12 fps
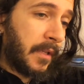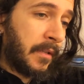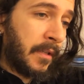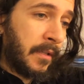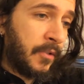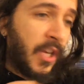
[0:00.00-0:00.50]

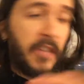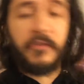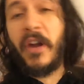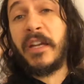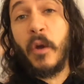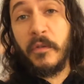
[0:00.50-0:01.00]
the Jess
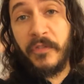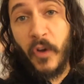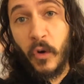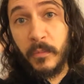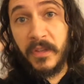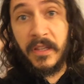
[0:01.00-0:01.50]
Franco
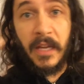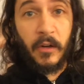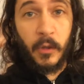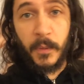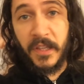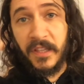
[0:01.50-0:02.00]
films that
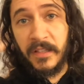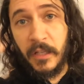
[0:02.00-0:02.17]
Erwin C.